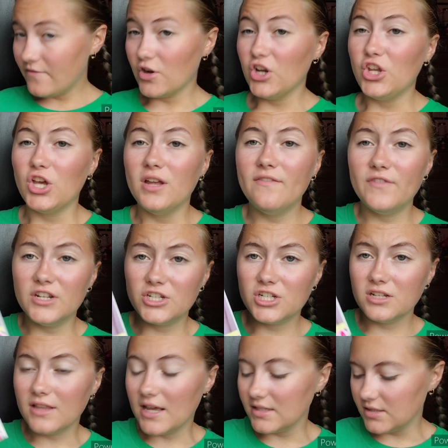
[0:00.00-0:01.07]
Very good.
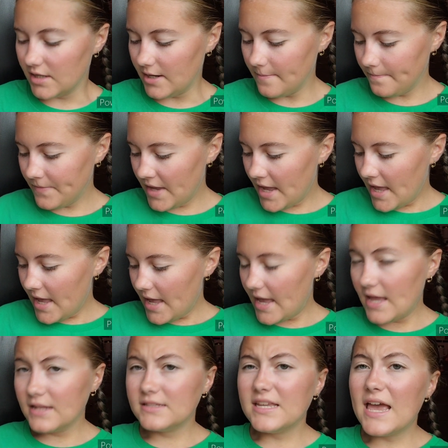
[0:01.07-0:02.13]
Finished it last night.
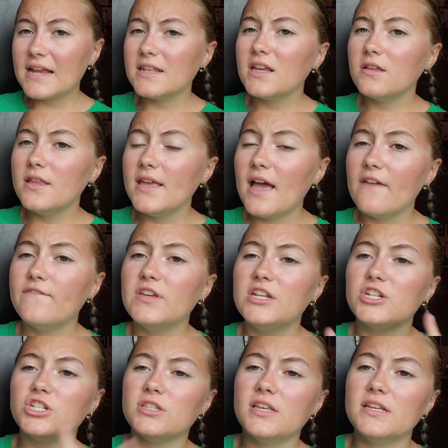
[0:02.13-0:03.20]
And technically, I
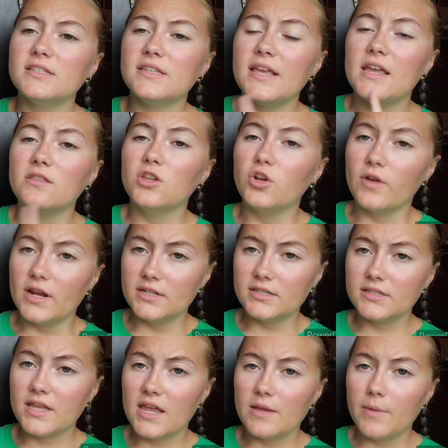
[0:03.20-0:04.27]
finished this and the
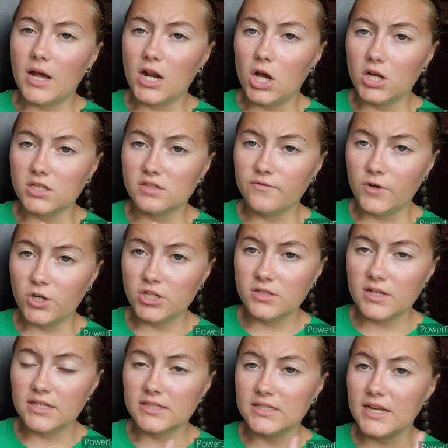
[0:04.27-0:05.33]
Grandest game on August 1st,
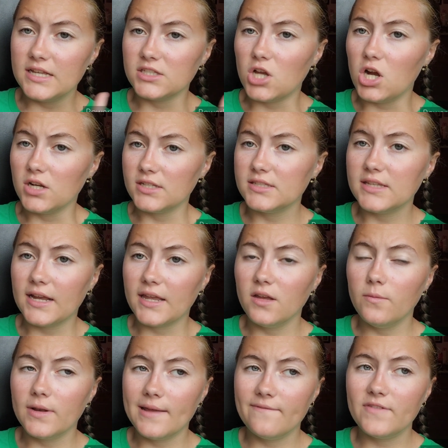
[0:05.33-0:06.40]
because today is August
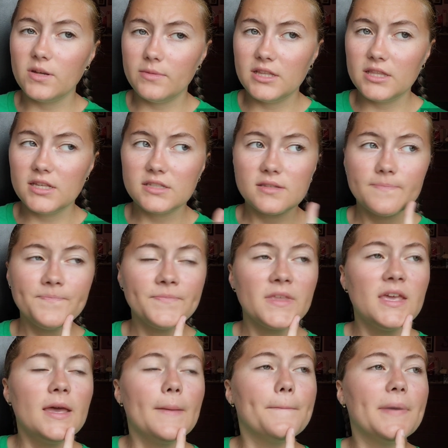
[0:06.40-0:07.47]
2nd when I'm filming this.
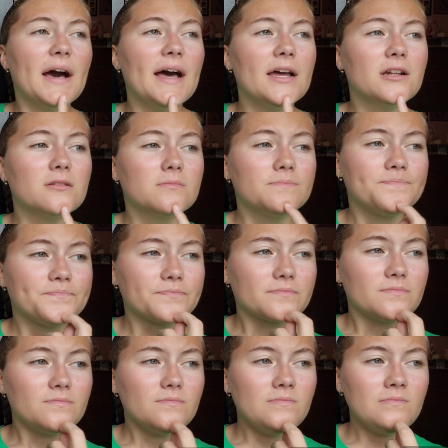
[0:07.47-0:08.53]
But
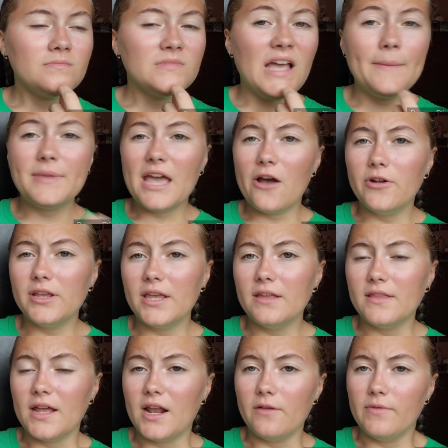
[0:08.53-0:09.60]
I'm counting
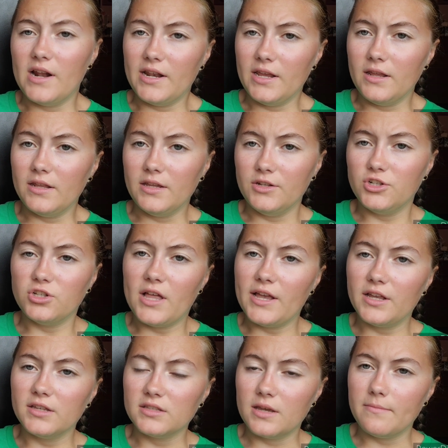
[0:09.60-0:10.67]
it that I read it in July,
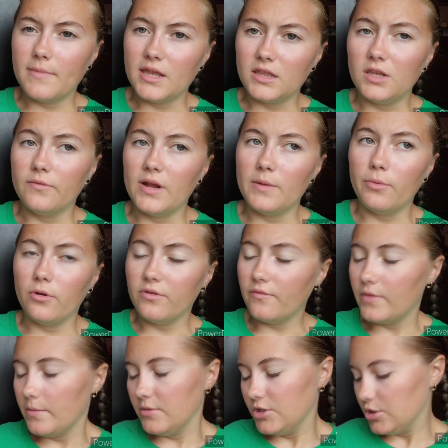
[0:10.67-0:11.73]
because I mainly read both
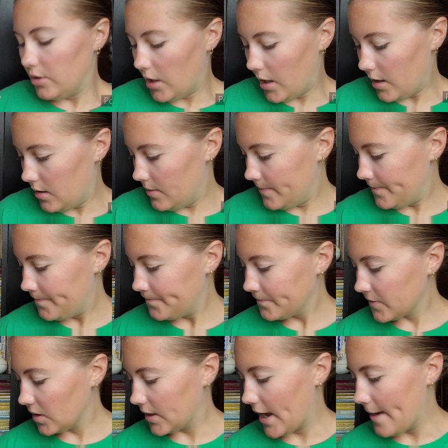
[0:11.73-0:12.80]
of them in July.
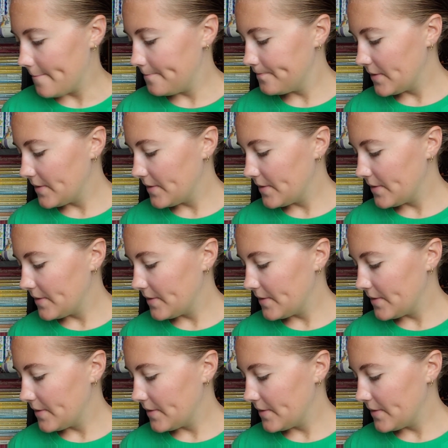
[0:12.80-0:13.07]
Okay.